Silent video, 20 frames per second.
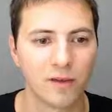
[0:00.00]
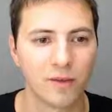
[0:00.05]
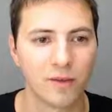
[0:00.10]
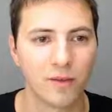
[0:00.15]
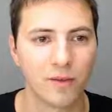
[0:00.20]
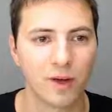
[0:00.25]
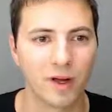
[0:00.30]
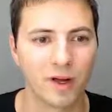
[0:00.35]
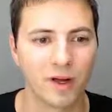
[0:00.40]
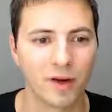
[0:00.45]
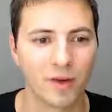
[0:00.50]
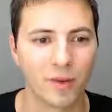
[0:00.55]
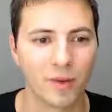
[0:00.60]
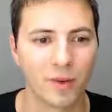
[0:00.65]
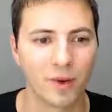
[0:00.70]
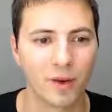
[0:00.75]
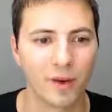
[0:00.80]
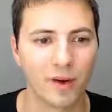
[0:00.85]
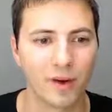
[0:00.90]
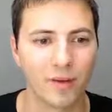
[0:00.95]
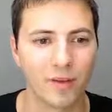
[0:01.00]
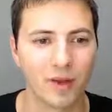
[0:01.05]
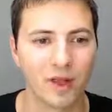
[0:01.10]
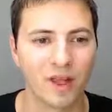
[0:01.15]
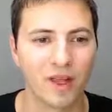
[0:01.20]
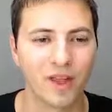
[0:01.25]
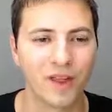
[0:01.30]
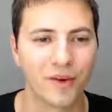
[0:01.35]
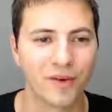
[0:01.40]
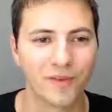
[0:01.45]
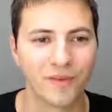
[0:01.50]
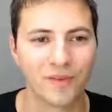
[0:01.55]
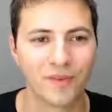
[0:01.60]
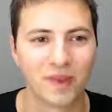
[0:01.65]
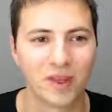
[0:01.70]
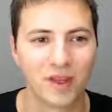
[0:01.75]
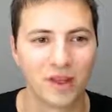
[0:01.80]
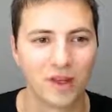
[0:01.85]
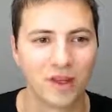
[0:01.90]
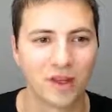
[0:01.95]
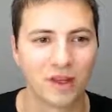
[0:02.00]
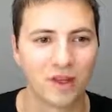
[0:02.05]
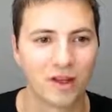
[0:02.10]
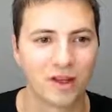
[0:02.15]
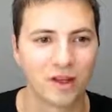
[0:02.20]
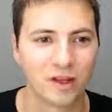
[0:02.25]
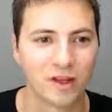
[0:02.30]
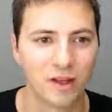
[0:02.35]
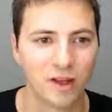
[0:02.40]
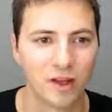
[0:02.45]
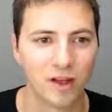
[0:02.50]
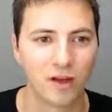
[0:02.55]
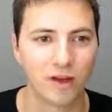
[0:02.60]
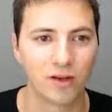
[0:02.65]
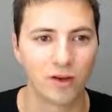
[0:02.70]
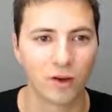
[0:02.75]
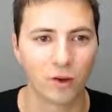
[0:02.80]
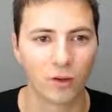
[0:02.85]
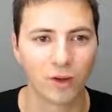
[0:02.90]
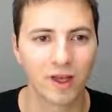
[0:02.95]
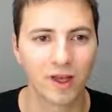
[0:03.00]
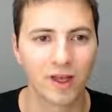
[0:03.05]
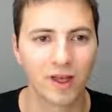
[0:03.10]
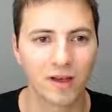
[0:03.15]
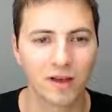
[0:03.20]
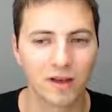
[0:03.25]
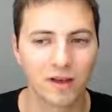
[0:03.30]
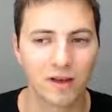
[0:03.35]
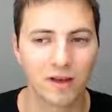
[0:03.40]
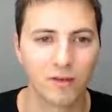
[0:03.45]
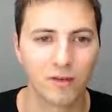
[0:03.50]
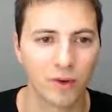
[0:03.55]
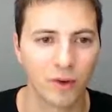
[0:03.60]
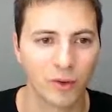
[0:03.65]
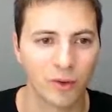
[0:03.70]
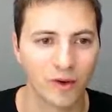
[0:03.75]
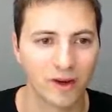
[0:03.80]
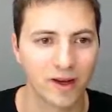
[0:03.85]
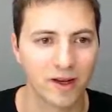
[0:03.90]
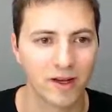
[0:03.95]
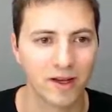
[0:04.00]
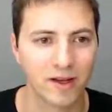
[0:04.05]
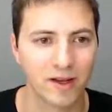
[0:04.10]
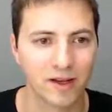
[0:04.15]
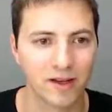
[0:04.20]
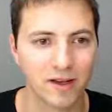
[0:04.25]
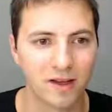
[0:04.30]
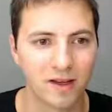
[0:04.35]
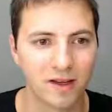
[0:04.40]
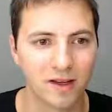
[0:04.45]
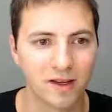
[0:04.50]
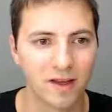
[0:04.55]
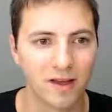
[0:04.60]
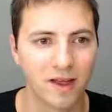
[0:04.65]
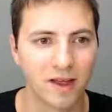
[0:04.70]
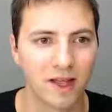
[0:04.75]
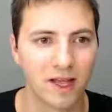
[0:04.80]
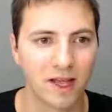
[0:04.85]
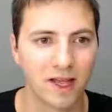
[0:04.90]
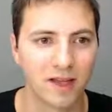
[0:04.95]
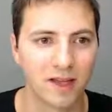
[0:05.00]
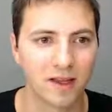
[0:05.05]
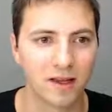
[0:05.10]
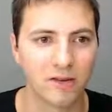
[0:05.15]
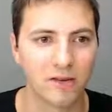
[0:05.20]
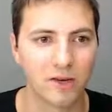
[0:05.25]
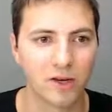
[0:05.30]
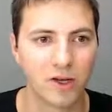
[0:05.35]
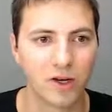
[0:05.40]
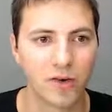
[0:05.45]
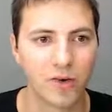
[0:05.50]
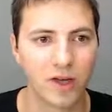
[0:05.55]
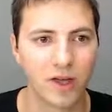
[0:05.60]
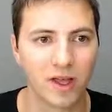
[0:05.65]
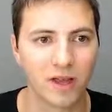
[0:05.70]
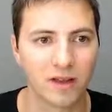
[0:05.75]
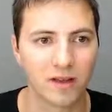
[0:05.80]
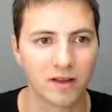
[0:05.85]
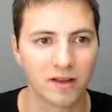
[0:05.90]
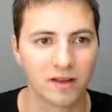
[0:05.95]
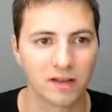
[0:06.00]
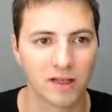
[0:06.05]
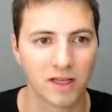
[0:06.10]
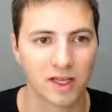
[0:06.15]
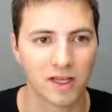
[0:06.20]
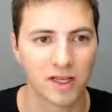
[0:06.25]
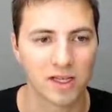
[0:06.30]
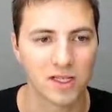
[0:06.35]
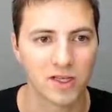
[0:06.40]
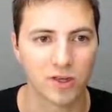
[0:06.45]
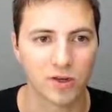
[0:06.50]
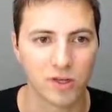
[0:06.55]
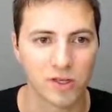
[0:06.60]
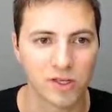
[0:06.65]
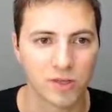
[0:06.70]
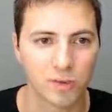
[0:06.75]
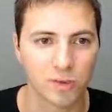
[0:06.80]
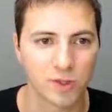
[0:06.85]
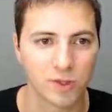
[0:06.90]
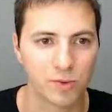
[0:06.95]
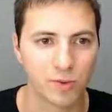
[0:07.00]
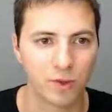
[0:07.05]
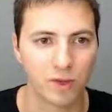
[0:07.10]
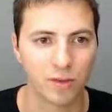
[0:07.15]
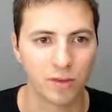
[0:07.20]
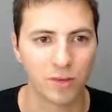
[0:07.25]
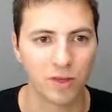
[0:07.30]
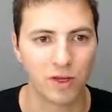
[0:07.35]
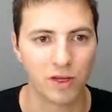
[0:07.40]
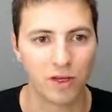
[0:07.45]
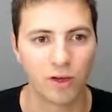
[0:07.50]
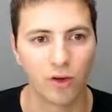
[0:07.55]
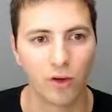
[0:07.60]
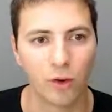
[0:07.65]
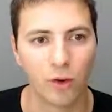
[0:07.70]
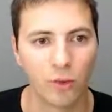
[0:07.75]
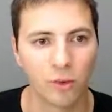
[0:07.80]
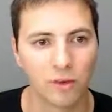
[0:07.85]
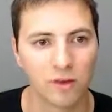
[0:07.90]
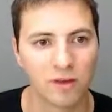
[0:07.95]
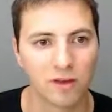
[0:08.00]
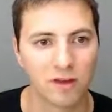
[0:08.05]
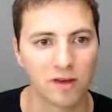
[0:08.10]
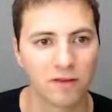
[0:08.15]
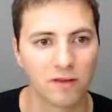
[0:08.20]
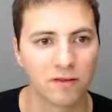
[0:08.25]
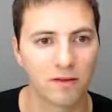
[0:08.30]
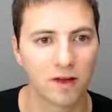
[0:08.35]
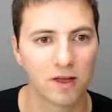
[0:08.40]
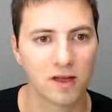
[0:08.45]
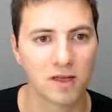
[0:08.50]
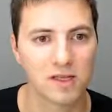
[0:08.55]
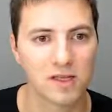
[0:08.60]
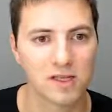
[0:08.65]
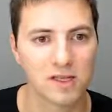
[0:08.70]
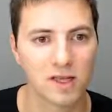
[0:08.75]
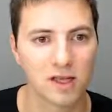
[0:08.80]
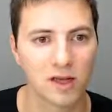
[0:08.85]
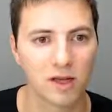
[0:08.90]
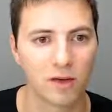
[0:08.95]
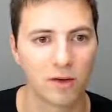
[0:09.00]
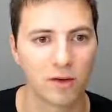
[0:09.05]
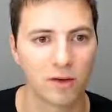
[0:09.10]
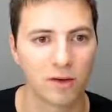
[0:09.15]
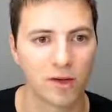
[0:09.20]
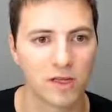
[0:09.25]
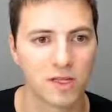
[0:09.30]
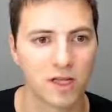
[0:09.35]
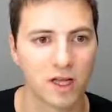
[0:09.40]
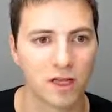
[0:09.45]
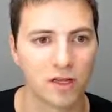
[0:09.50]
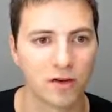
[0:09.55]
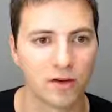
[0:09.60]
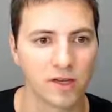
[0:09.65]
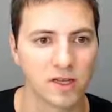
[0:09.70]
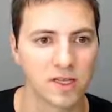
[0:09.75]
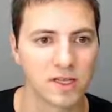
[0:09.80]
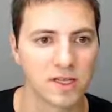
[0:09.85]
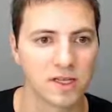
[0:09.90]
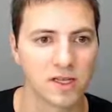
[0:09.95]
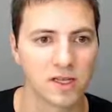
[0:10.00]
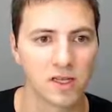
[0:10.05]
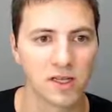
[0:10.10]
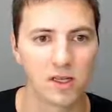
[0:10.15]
where are we? Here. The login, we already done that, and then we create a data source which will be node influx on this address.